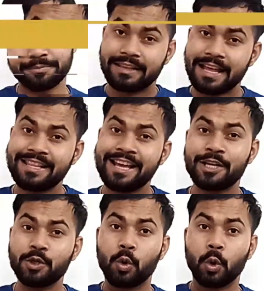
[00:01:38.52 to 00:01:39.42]
Then there
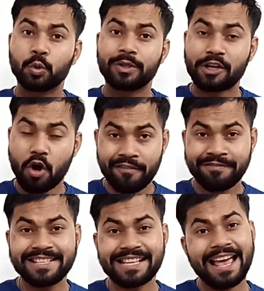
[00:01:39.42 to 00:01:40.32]
you go to that
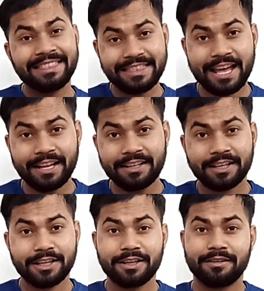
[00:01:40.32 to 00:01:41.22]
office and then
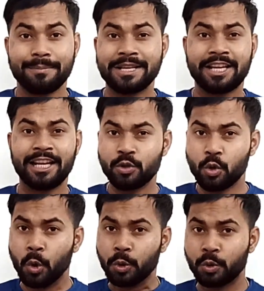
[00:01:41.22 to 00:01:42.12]
basically you
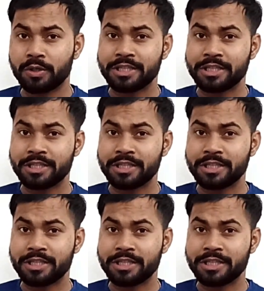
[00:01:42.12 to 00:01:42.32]
go through a